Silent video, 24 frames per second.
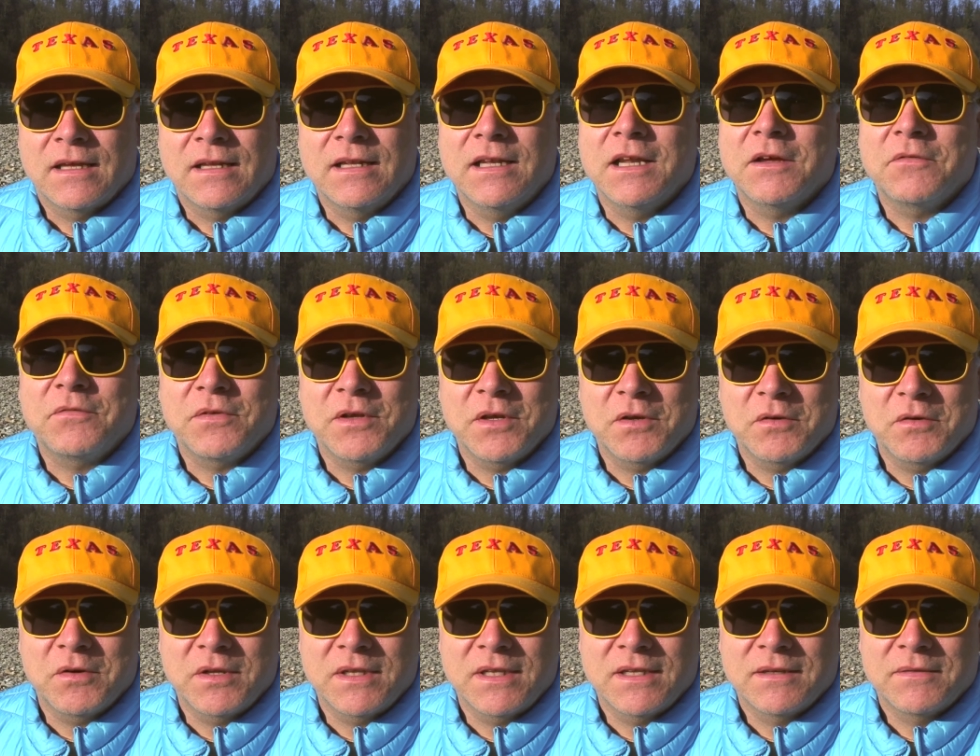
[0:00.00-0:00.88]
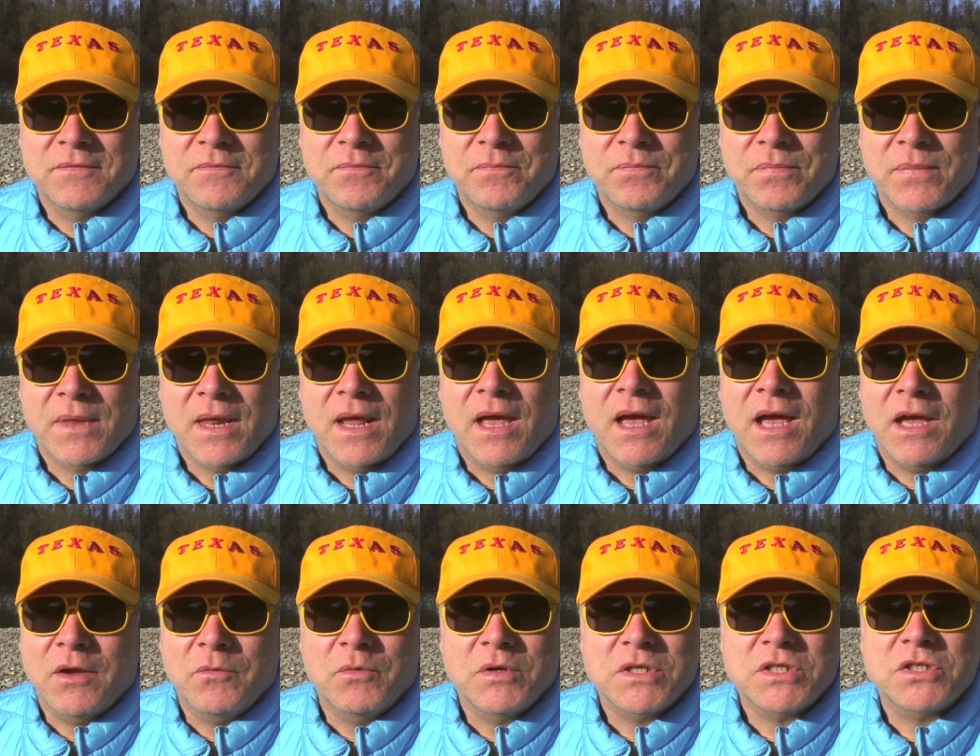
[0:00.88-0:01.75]
Love you all.
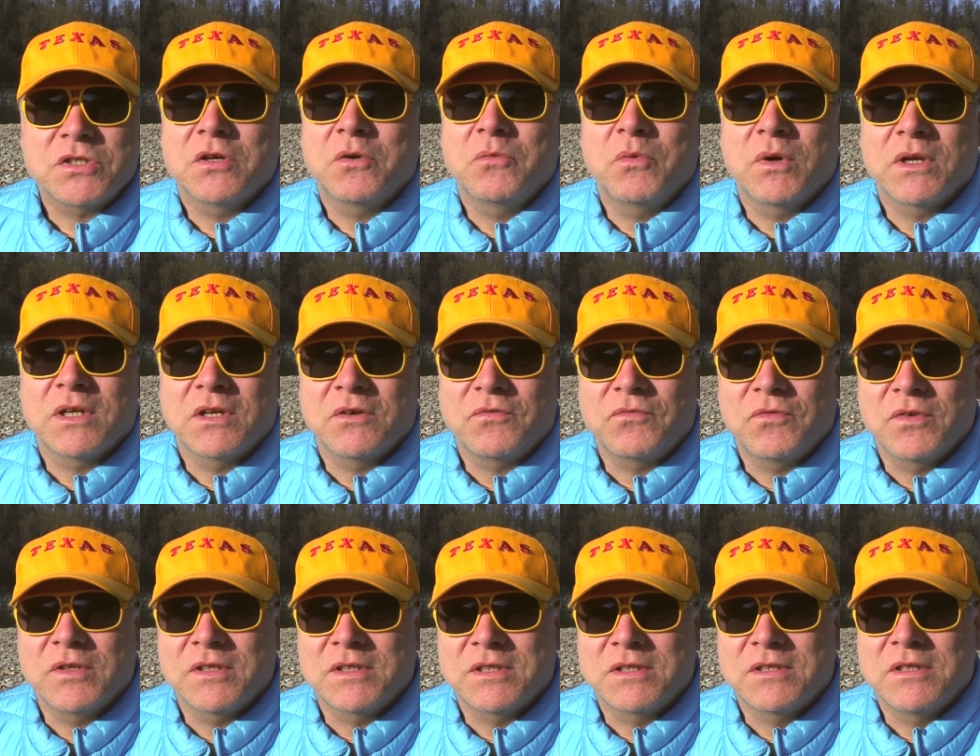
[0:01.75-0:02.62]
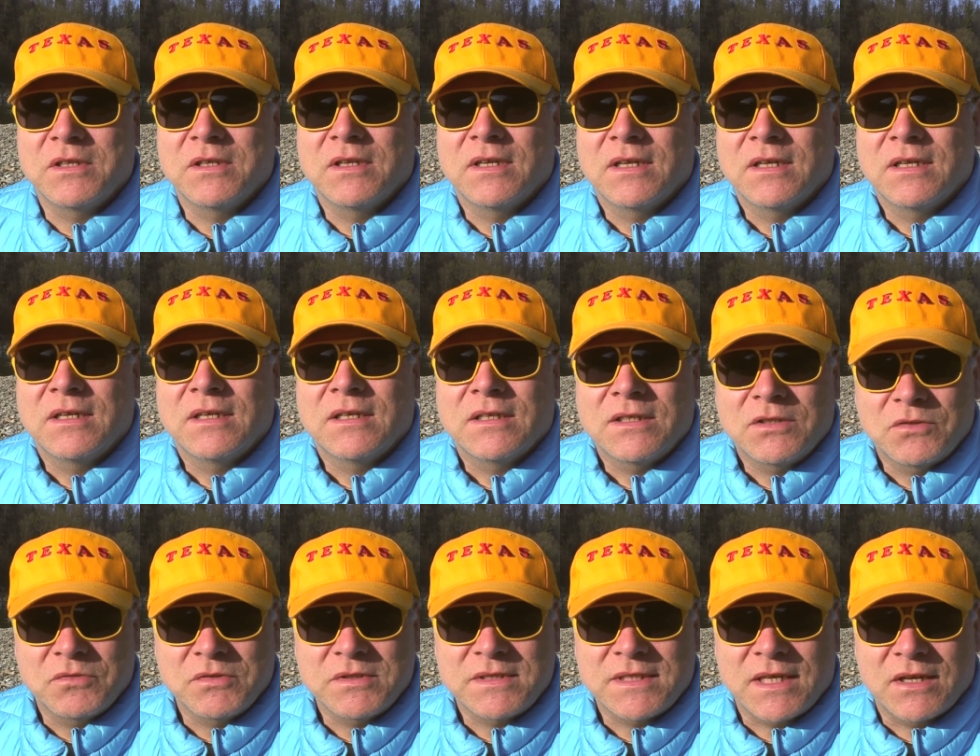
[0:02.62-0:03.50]
I wish you a wonderful
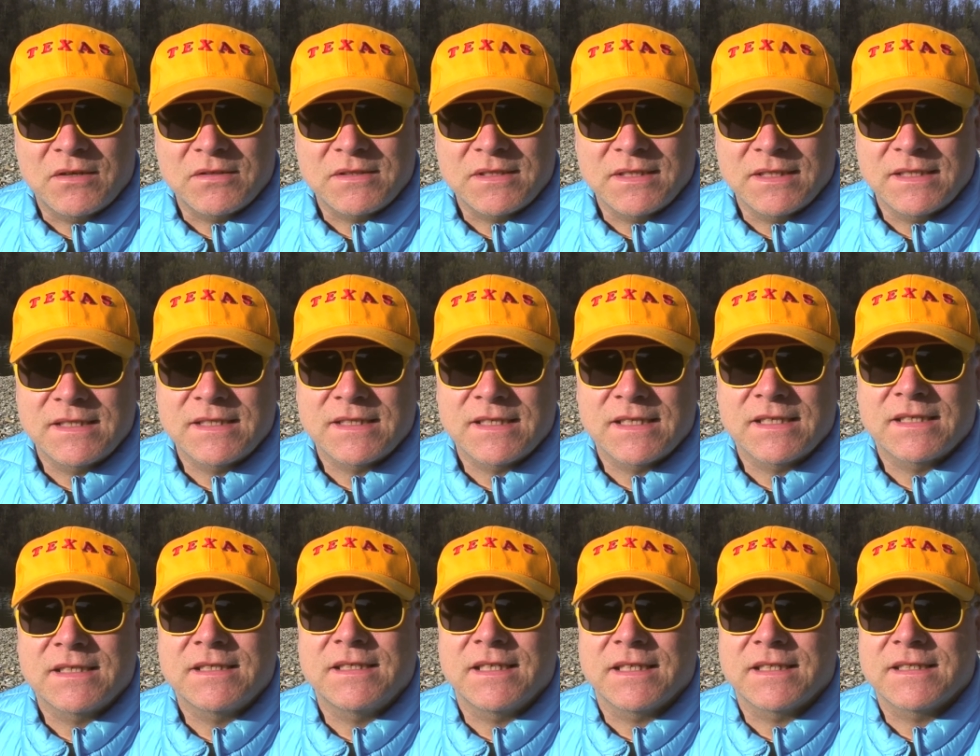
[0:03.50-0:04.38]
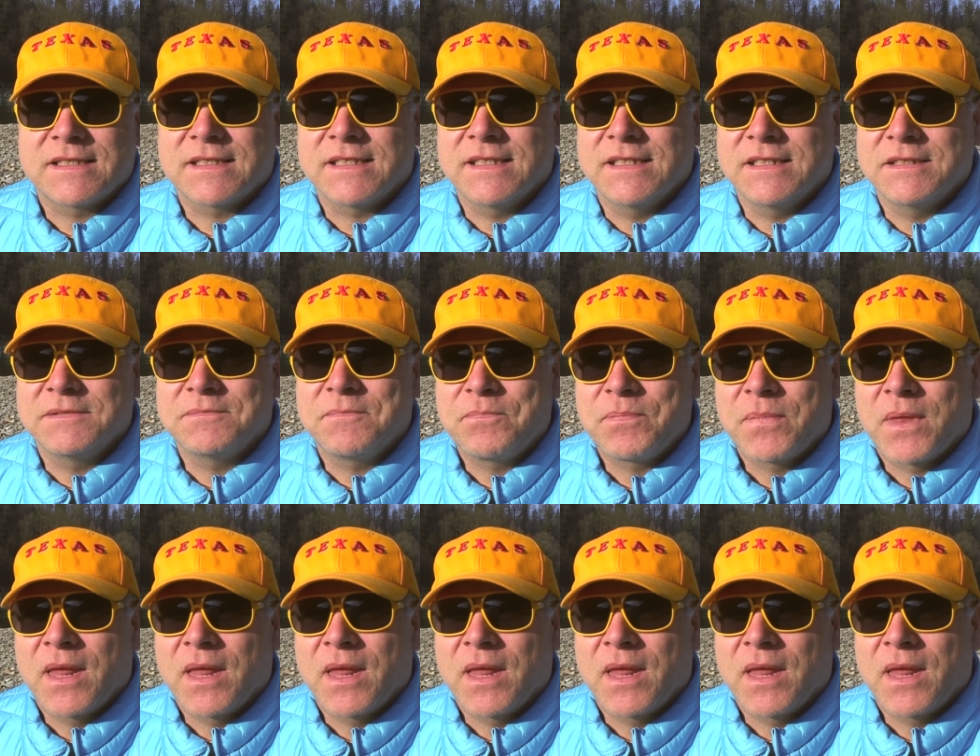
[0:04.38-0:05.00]
2016